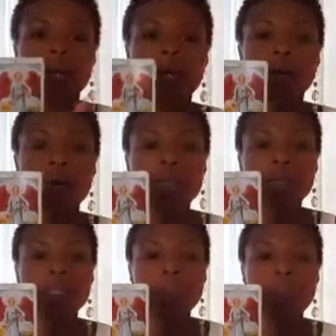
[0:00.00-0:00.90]
And
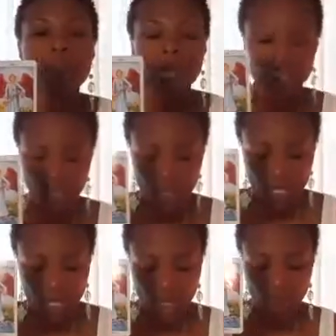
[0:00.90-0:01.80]
creating that
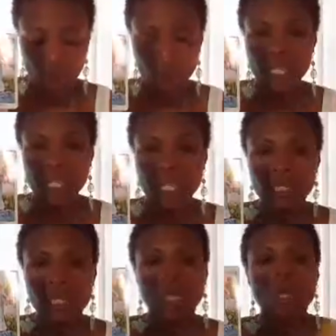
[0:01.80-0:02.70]
patience that you need